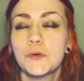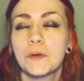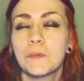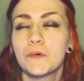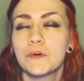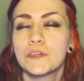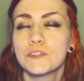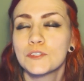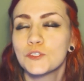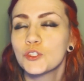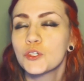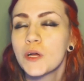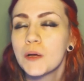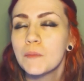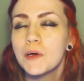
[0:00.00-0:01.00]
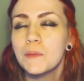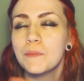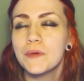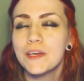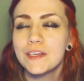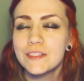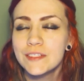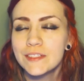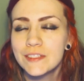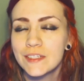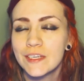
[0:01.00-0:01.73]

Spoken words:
so I'm going to try my best